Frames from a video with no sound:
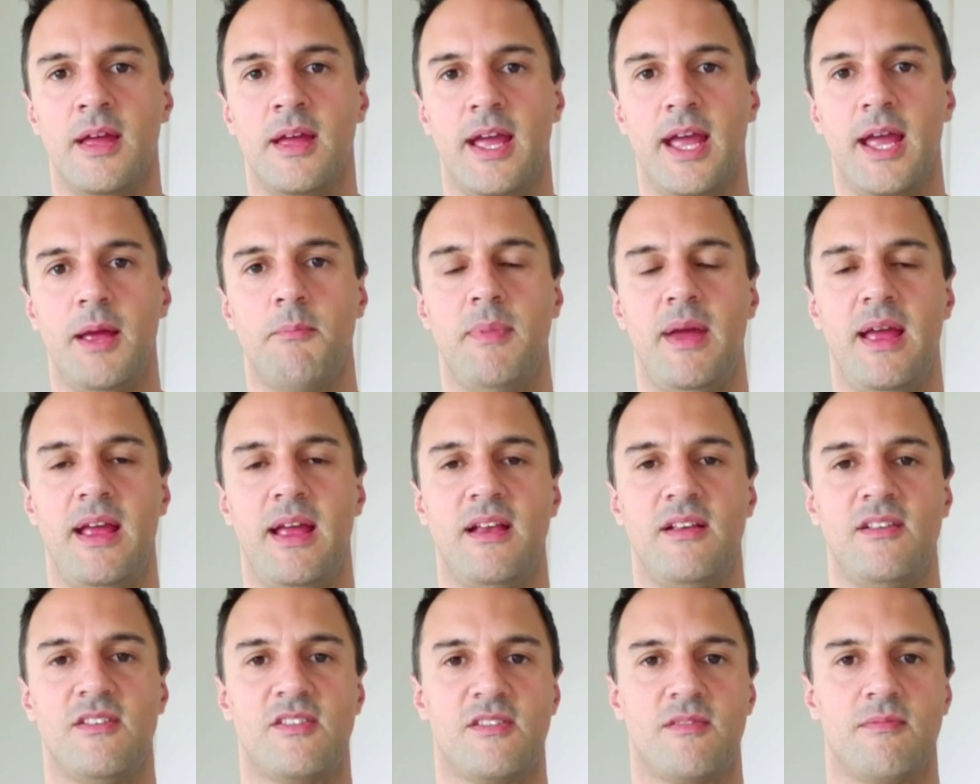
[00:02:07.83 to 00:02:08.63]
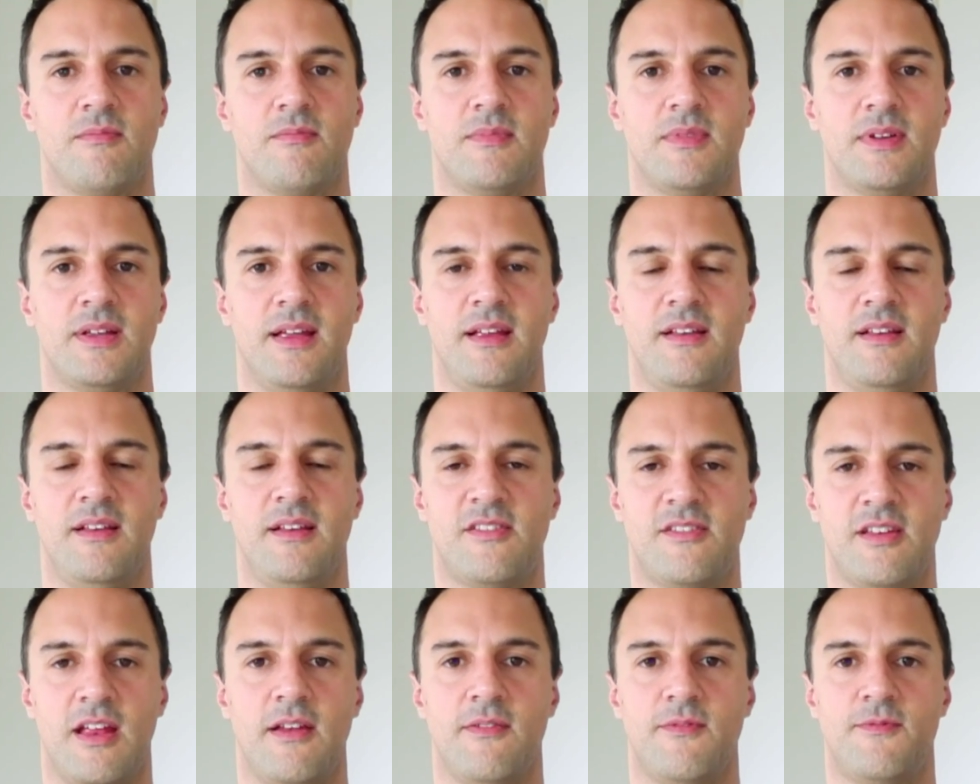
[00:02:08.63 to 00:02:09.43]
It means
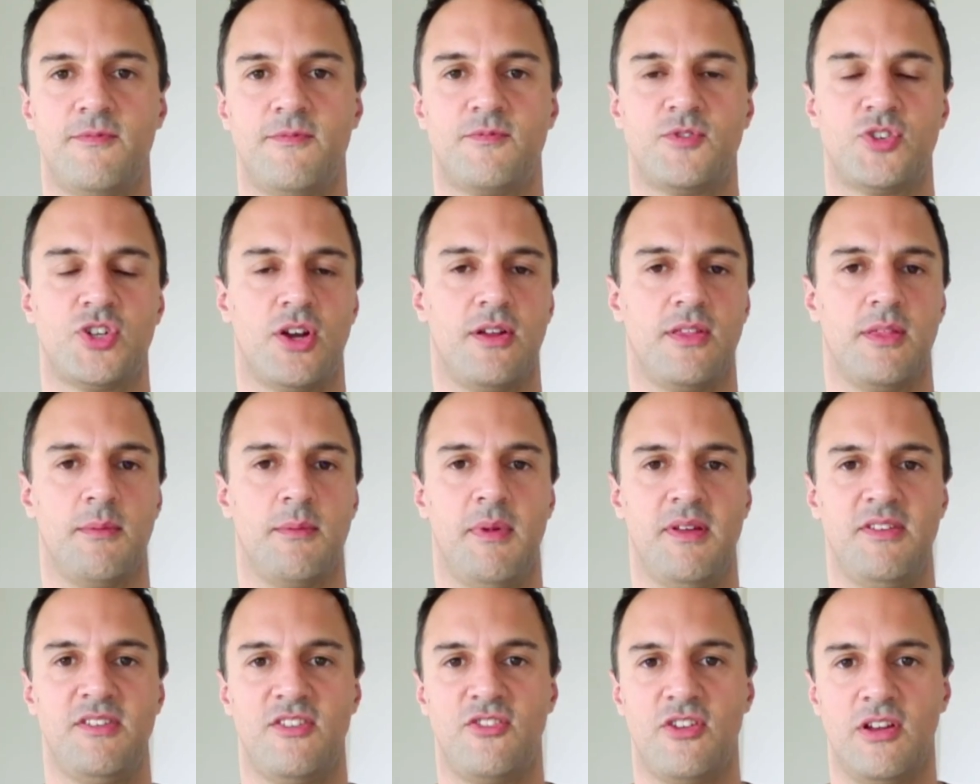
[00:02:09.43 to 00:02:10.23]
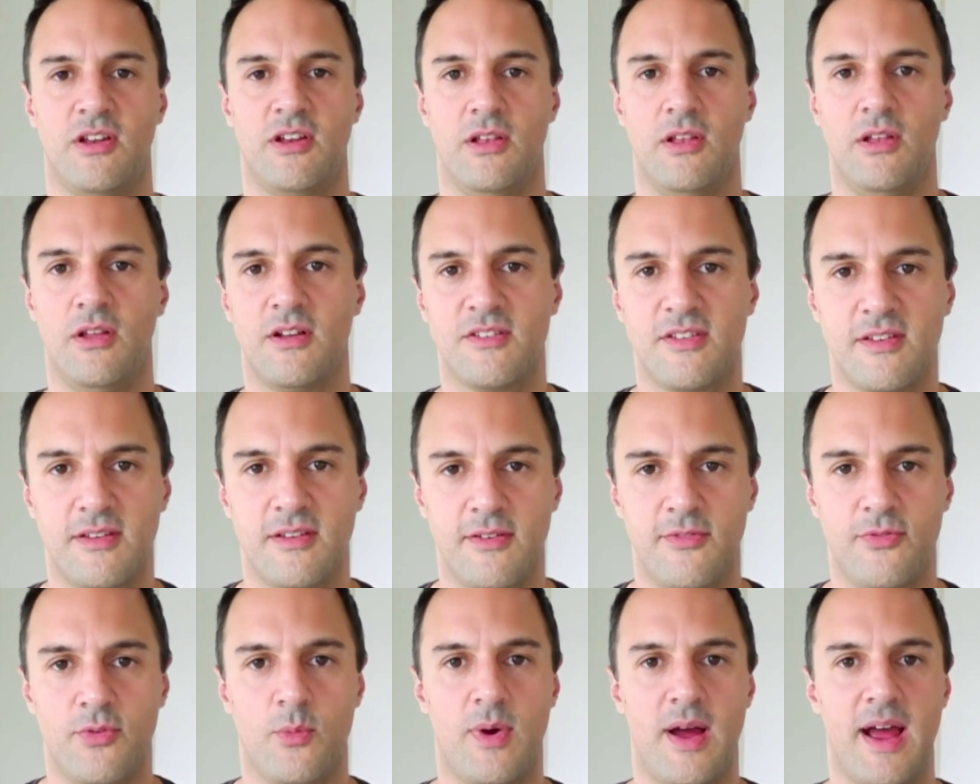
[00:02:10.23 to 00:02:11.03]
instead of sharing the message in lots of
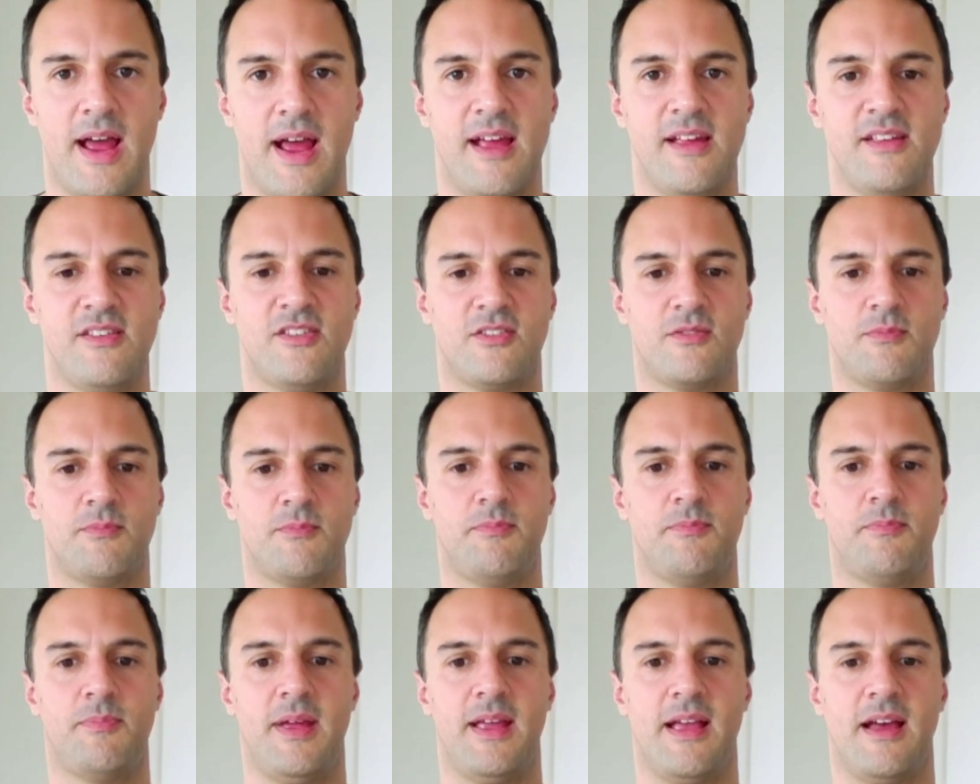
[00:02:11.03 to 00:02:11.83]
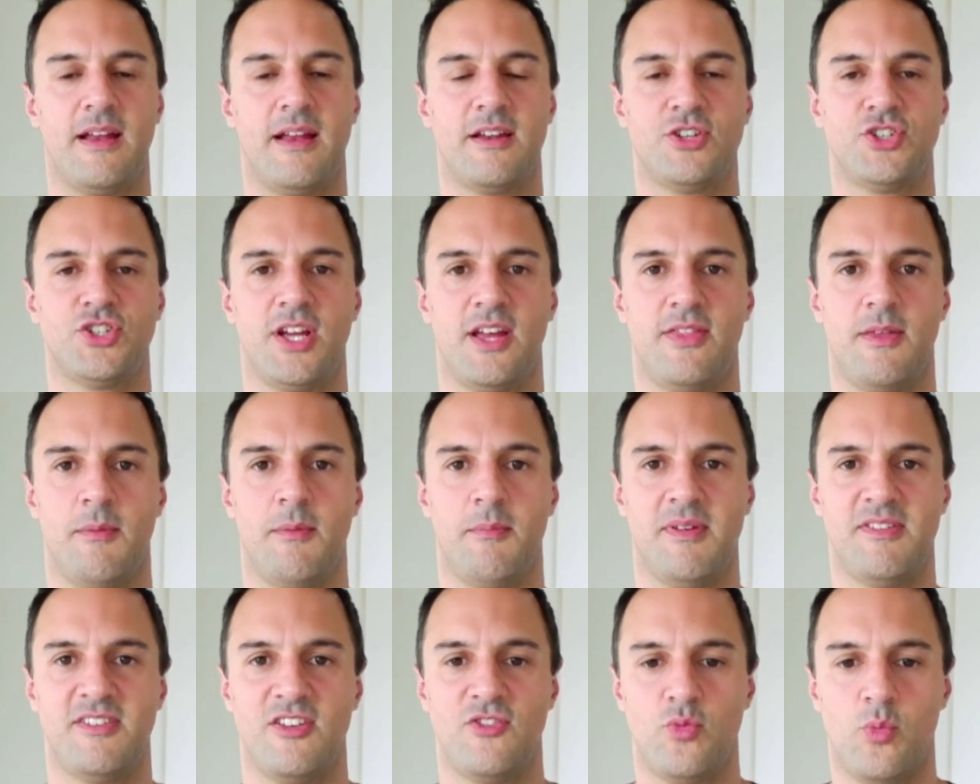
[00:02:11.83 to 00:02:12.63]
different ways, being able to share the
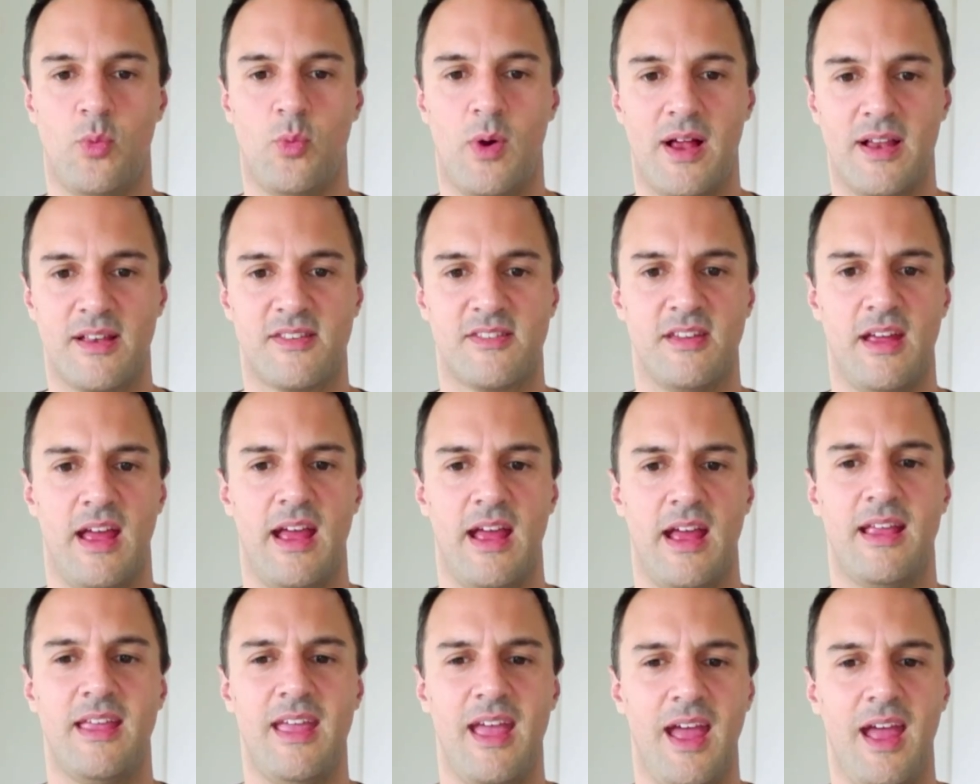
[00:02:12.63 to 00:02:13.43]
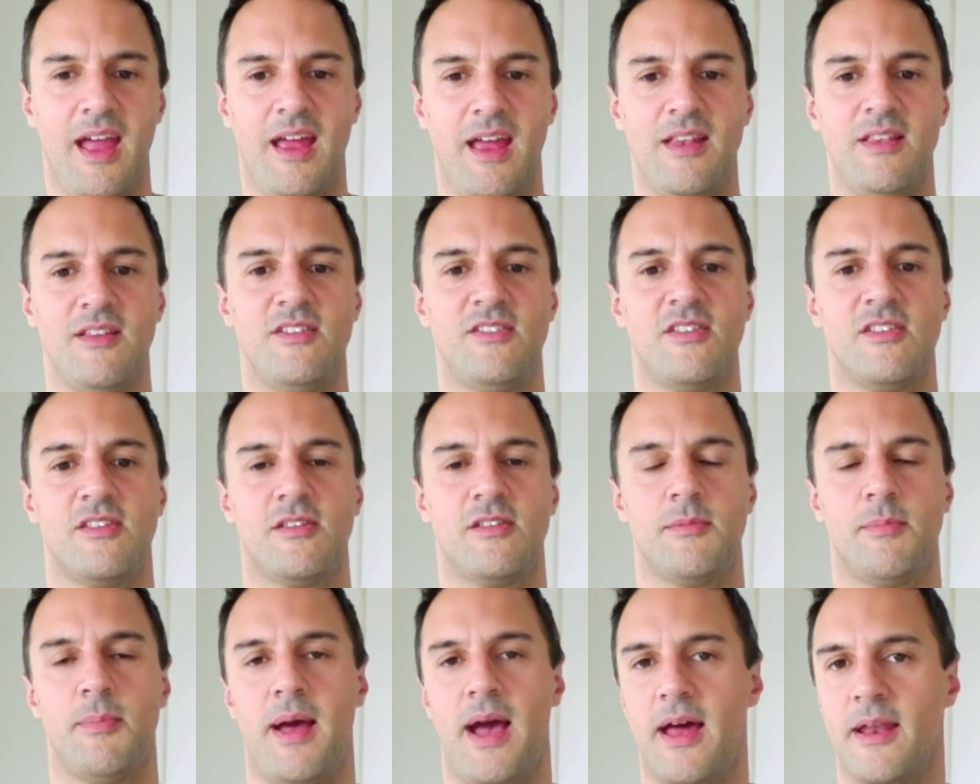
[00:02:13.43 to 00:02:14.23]
message once. Again, this is
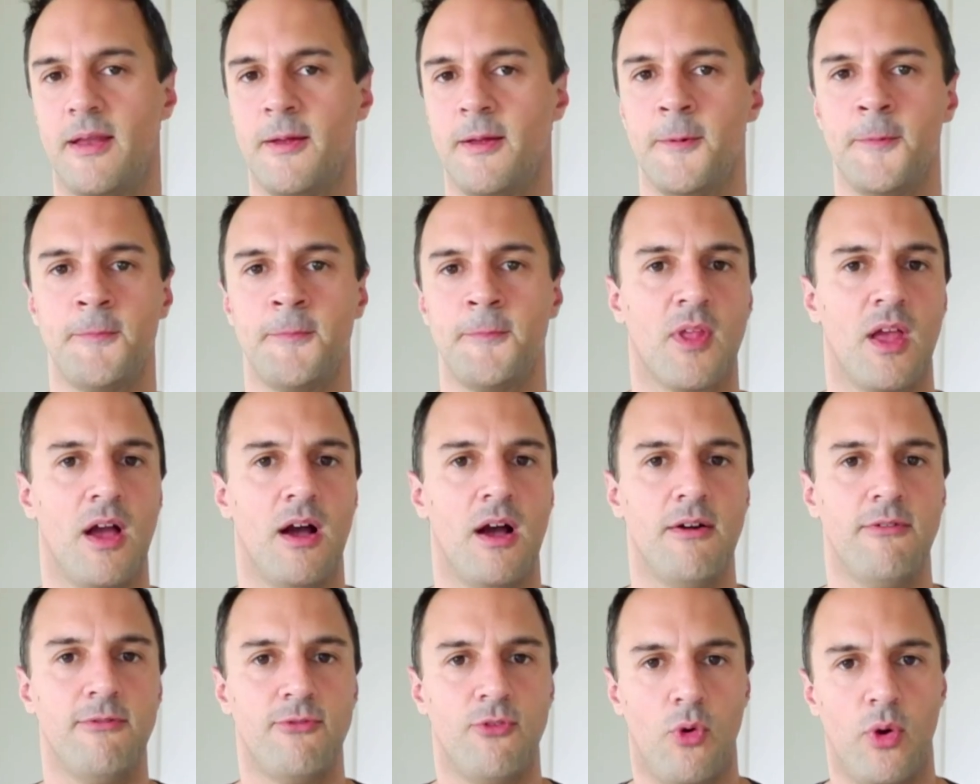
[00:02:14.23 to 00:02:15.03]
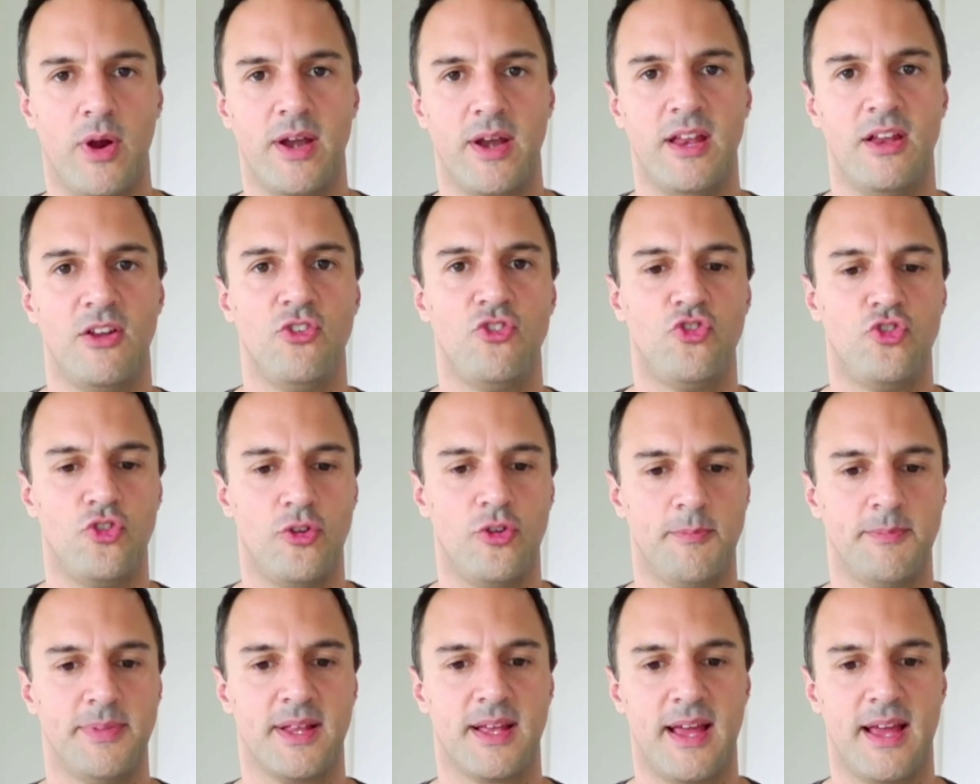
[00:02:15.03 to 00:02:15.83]
about avoiding
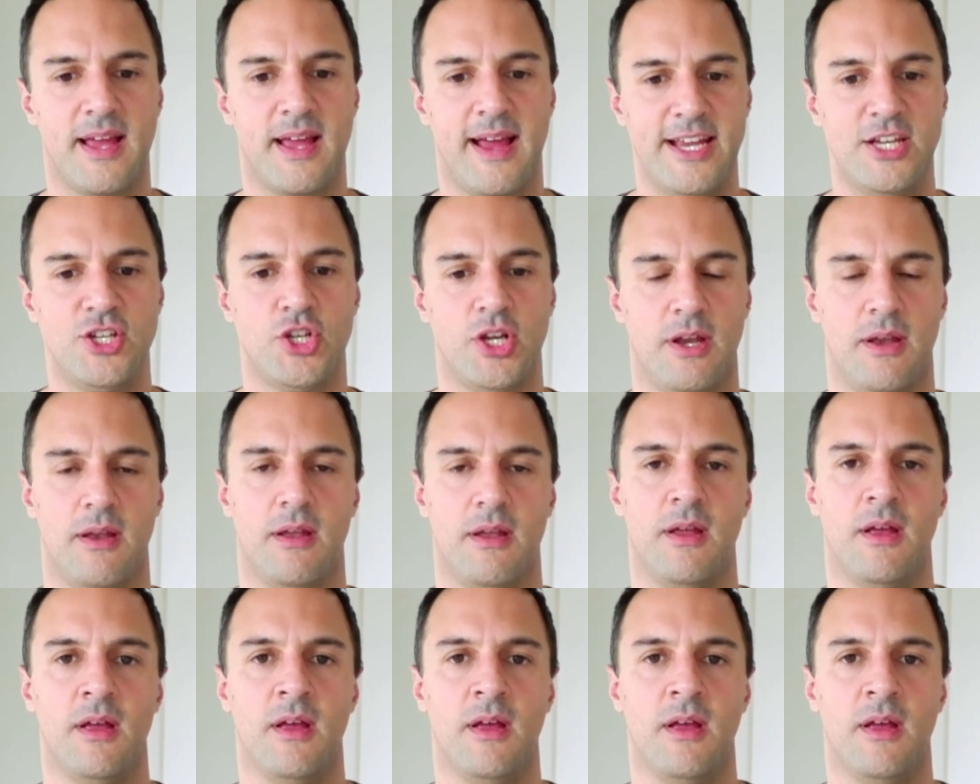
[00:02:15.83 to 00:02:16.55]
duplication.